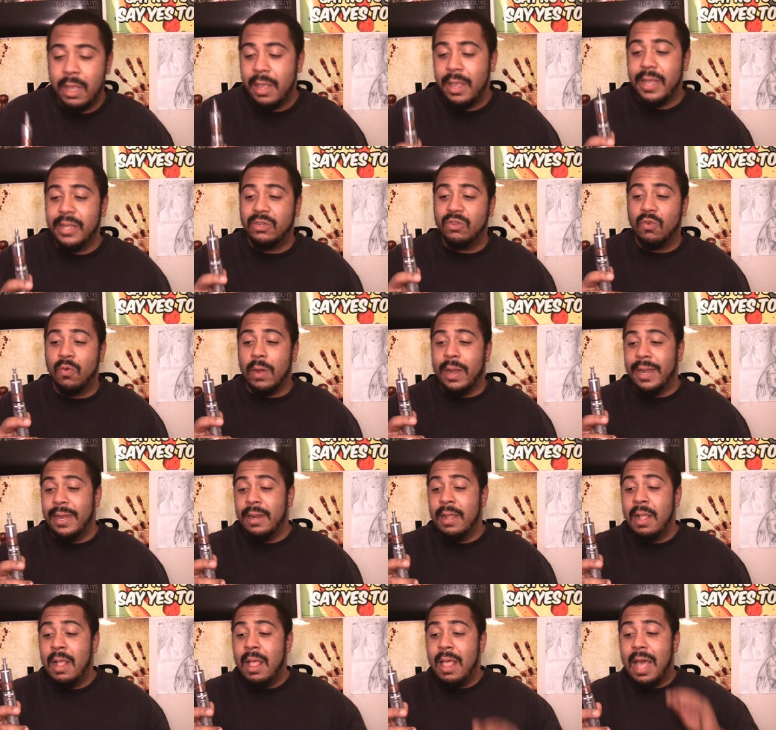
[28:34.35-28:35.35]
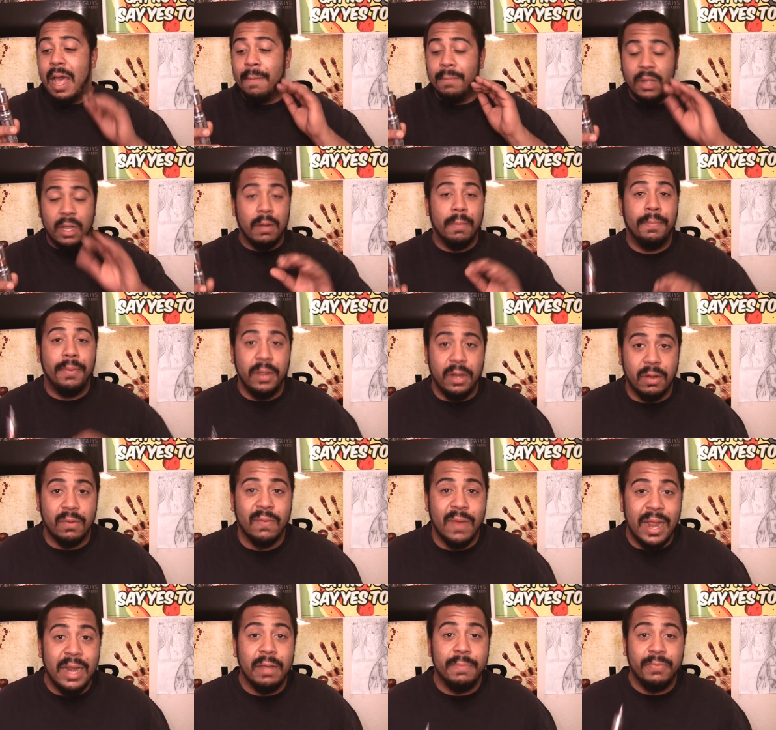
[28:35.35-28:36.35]
It's great. I'm gonna put it
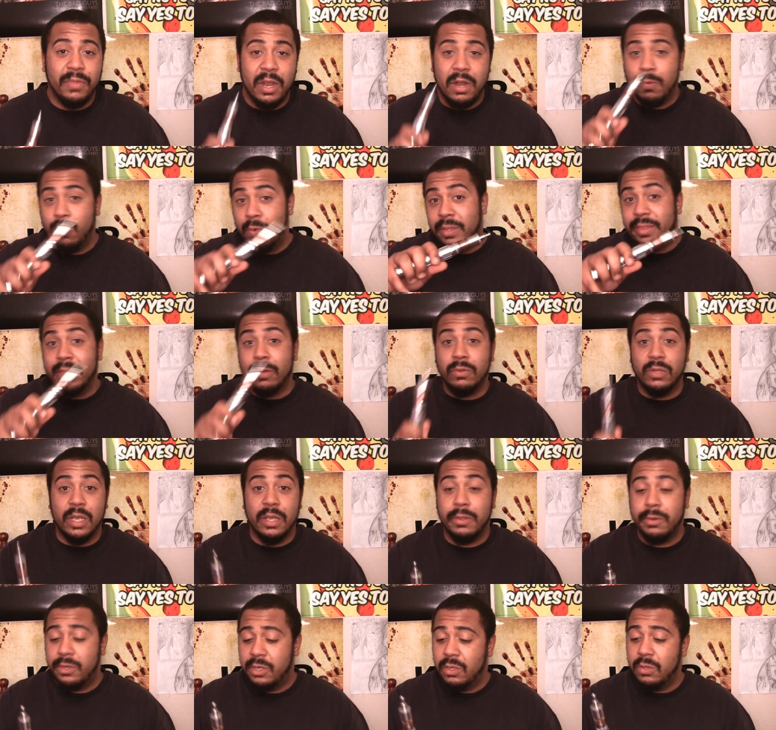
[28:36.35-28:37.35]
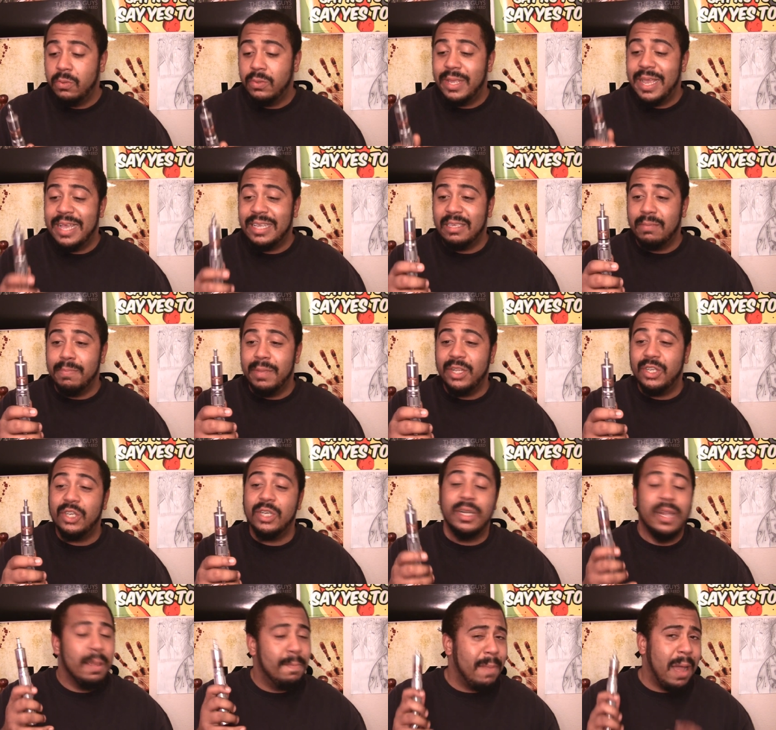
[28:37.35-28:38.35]
right up there with those other two as
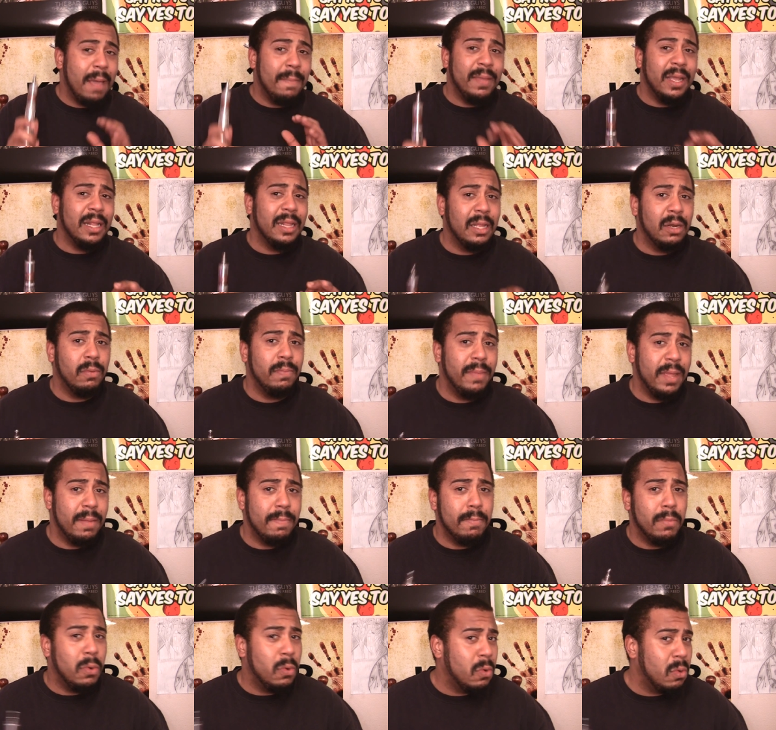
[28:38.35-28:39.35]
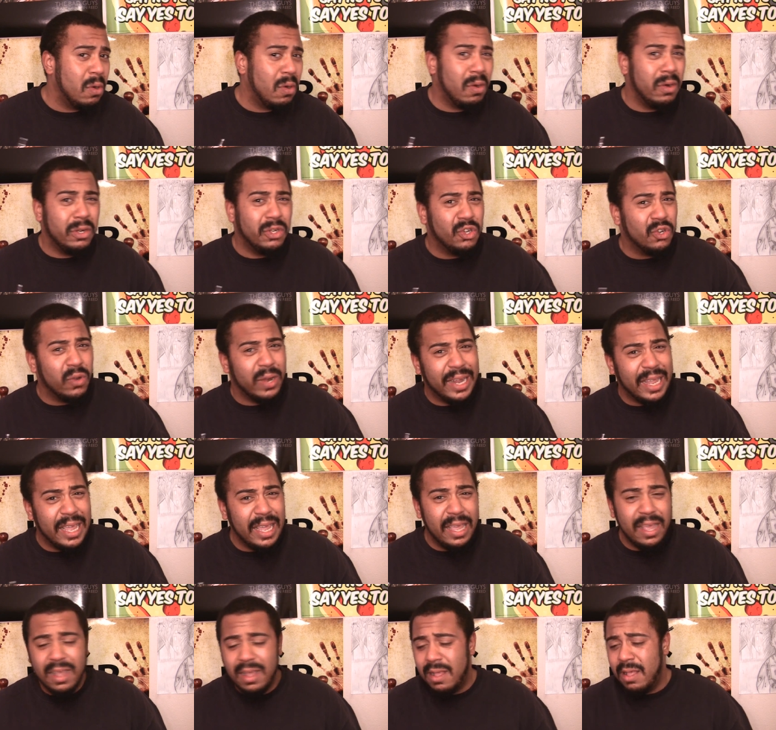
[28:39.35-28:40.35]
mentioned. It might be a little bit more
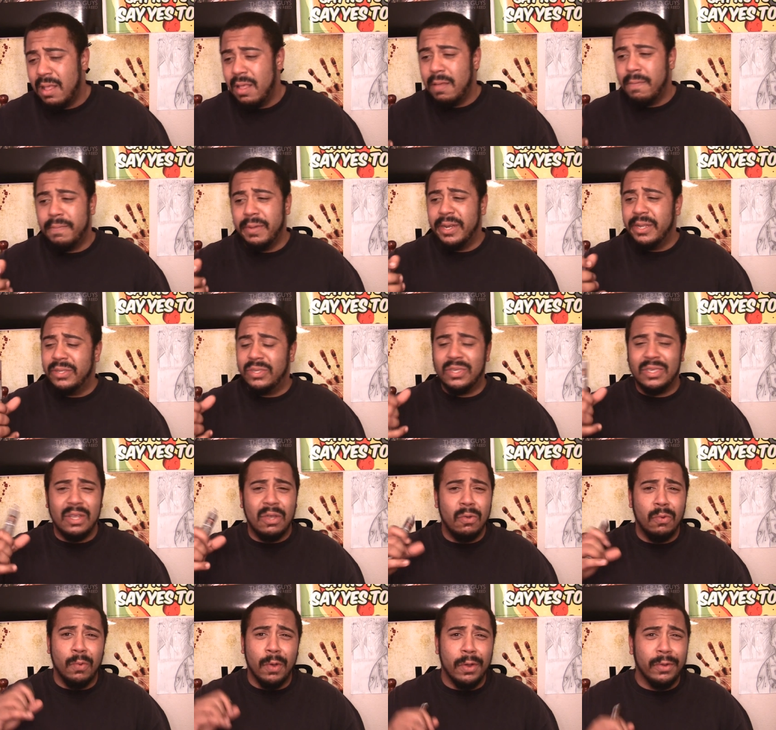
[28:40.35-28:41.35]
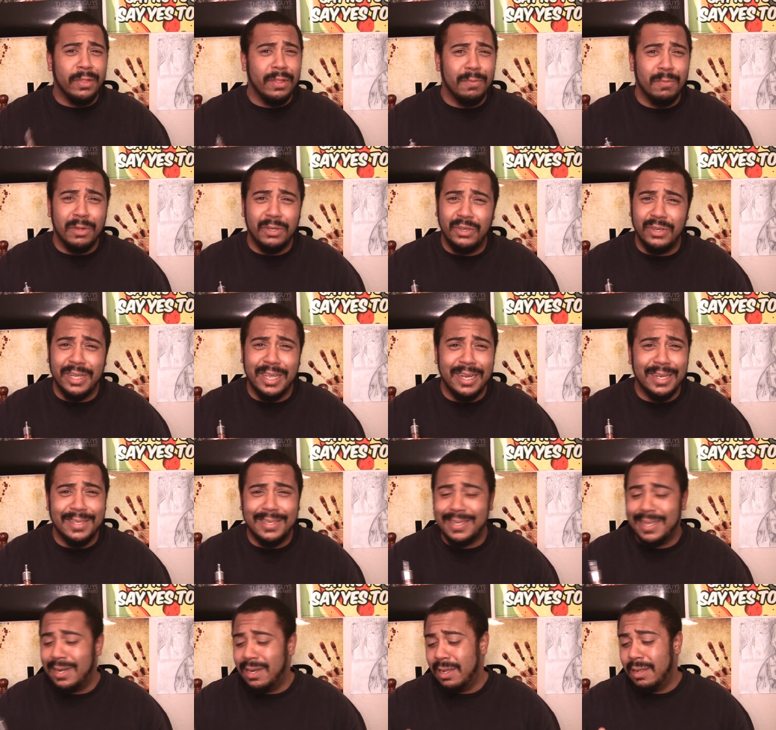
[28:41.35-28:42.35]
tricky, but it's so worth it once you get it
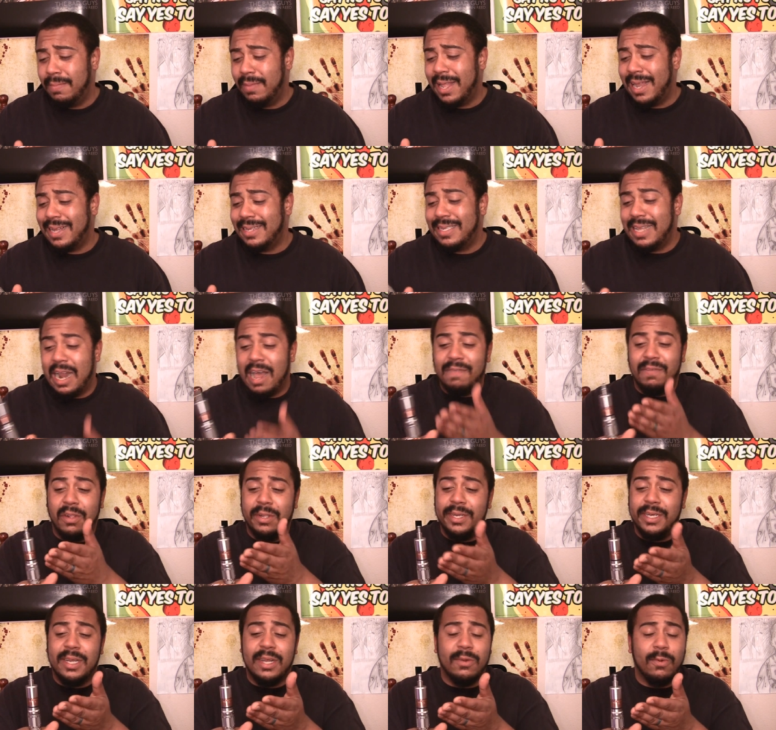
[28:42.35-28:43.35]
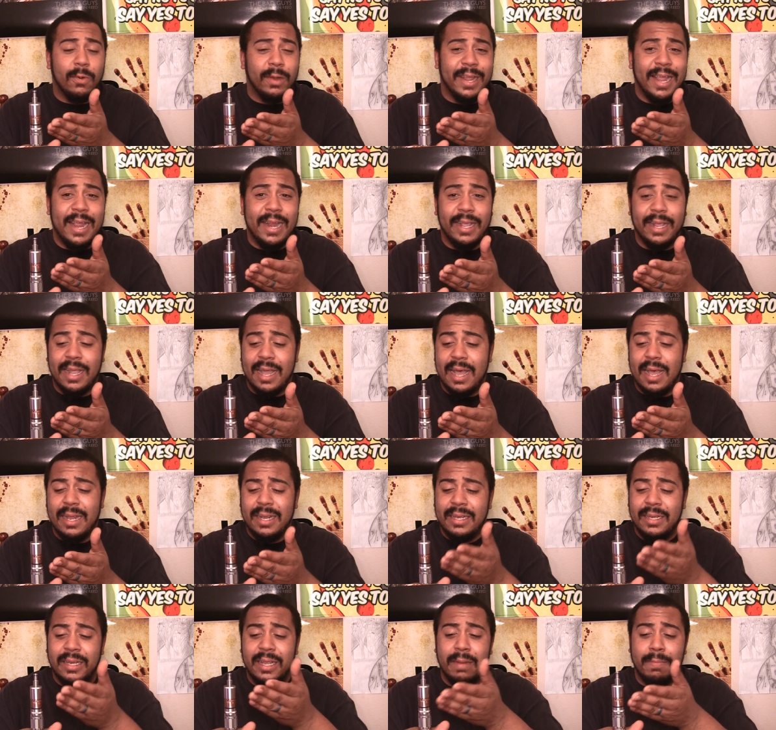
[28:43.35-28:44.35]
set up. Like I said, I've only done organic
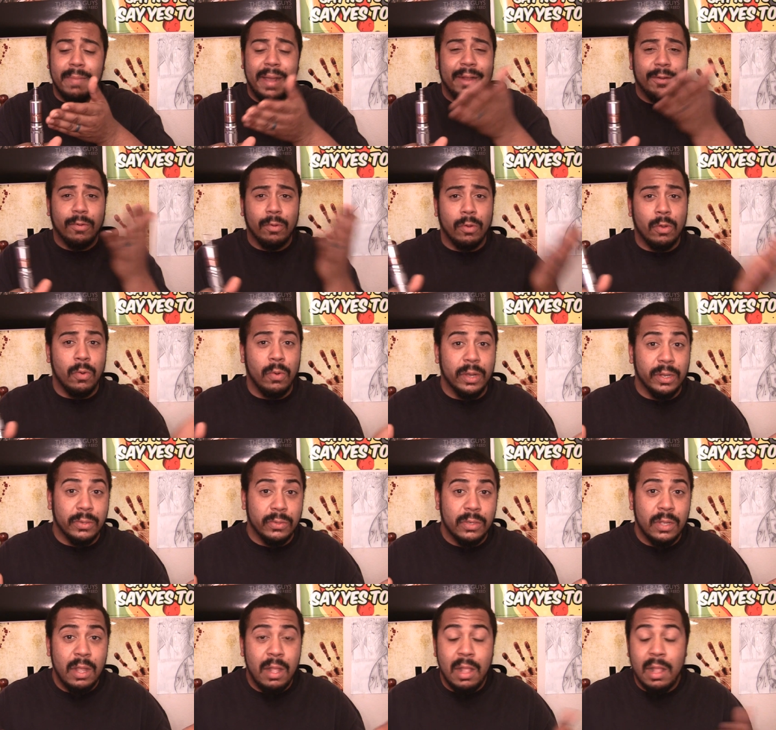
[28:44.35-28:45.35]
cotton and micro coils.